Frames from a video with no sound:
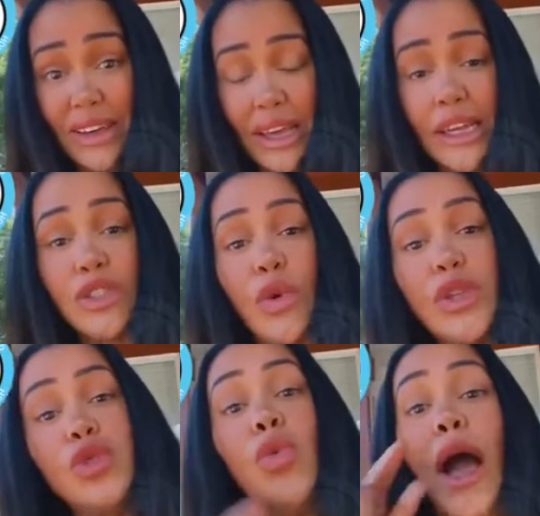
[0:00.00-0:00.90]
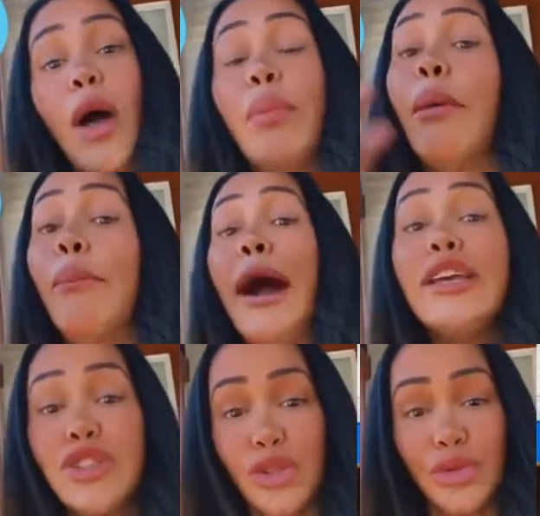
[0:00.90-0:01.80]
and is going to help
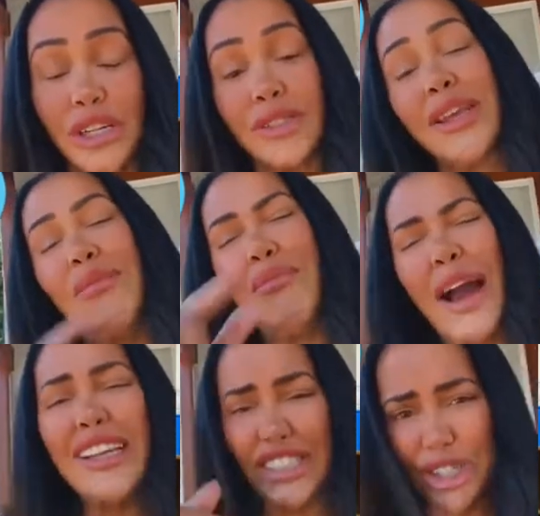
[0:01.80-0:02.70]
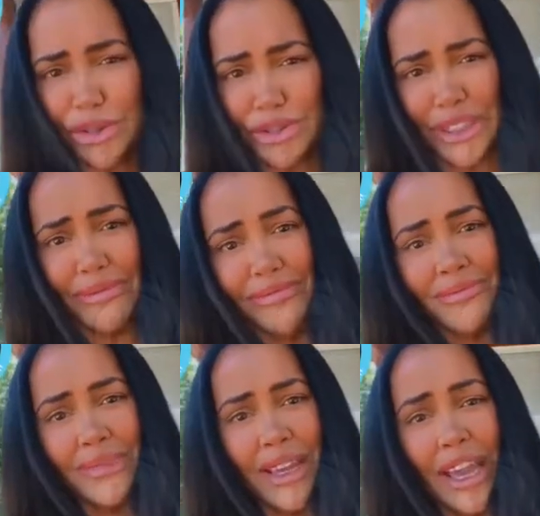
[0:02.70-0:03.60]
my students and my children
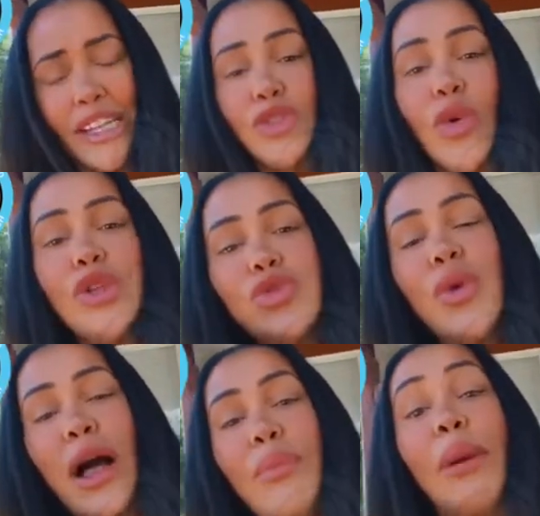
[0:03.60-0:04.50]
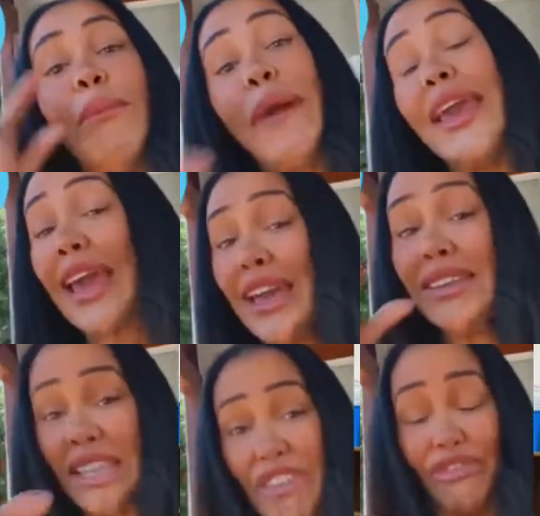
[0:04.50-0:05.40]
and is going to help make a
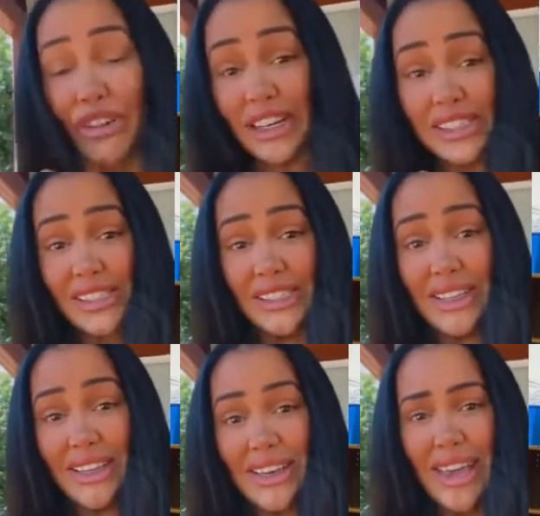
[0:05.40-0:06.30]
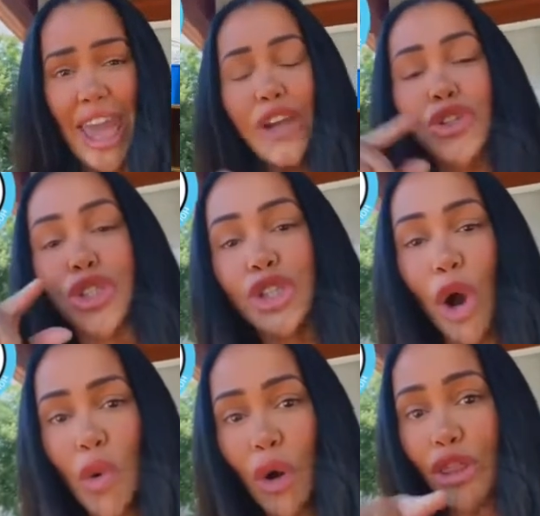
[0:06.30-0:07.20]
difference and
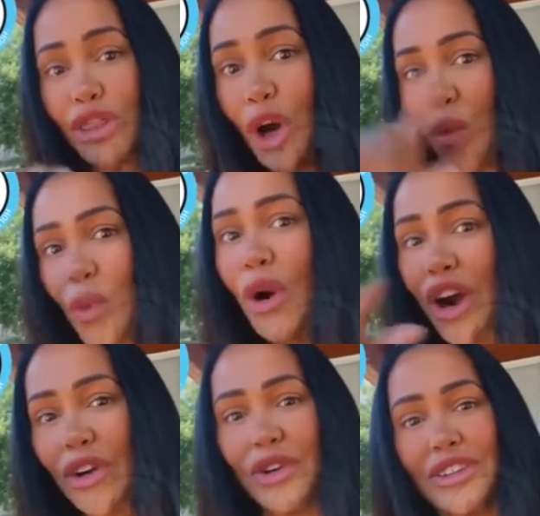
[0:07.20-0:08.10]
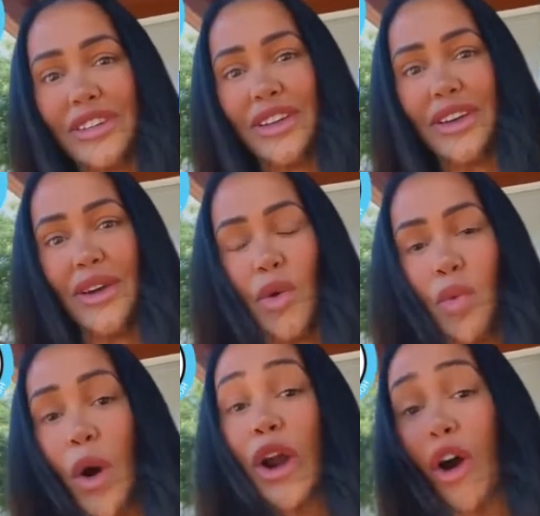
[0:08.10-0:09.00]
show the world
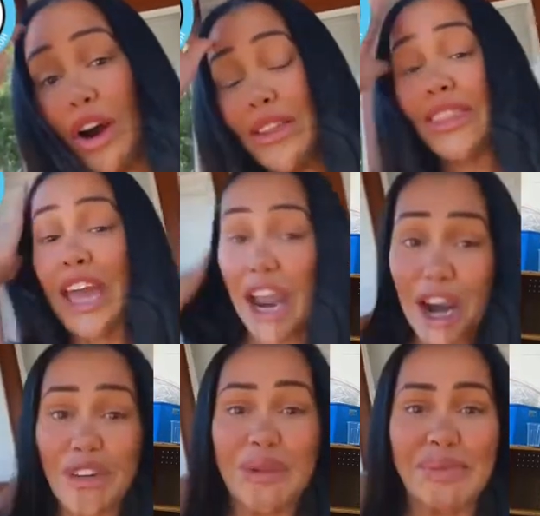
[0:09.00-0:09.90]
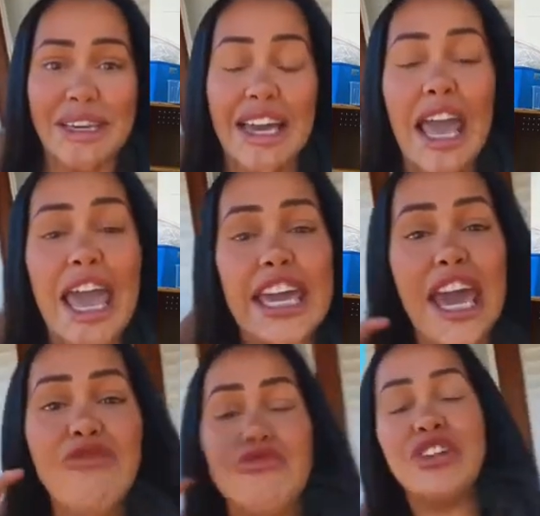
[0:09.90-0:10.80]
what art therapy
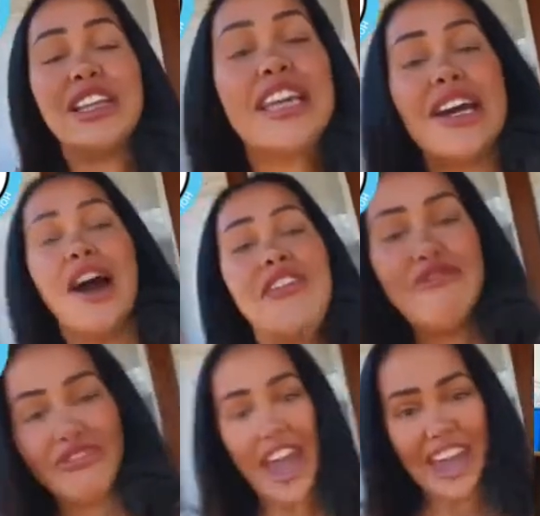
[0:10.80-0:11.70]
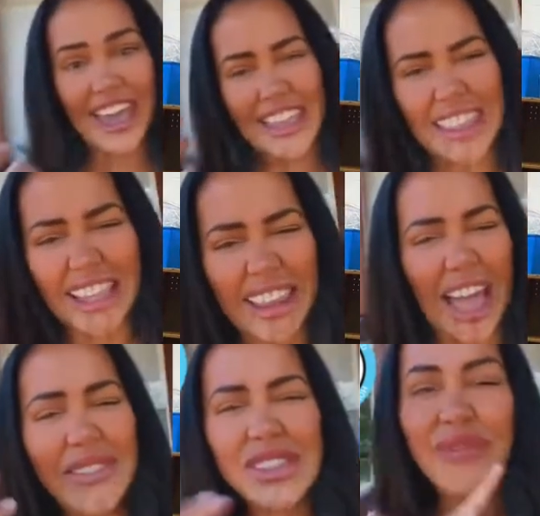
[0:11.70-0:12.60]
can really convey in the
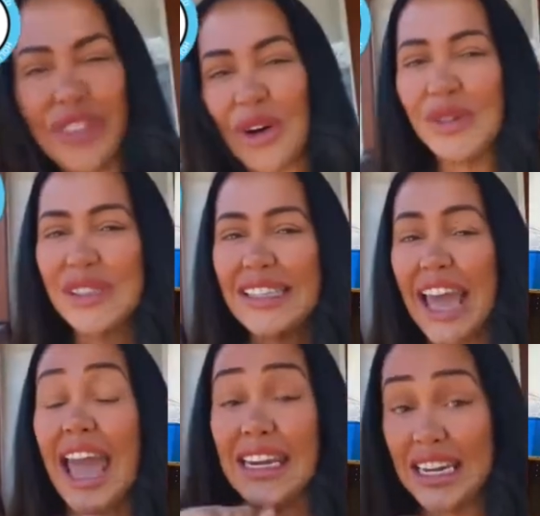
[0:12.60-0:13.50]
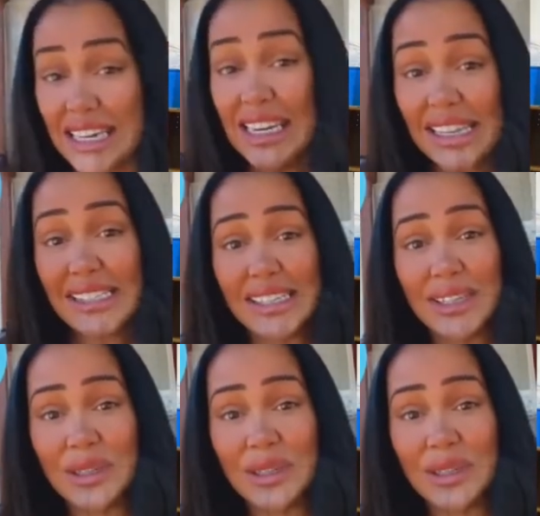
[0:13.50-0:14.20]
lives of those that need it